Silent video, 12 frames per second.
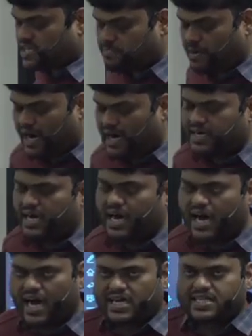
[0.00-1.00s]
part,
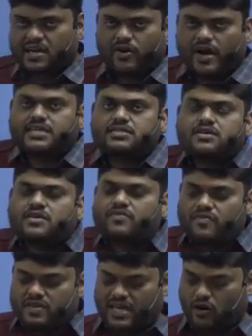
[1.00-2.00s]
otherwise
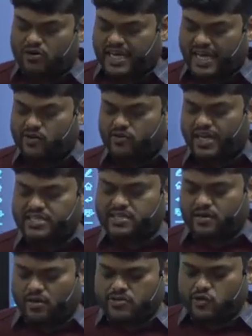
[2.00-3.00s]
without calculation
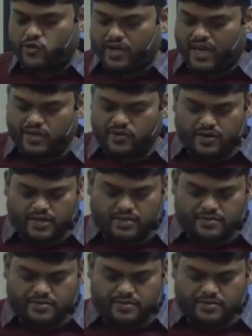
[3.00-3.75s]
also you can do it.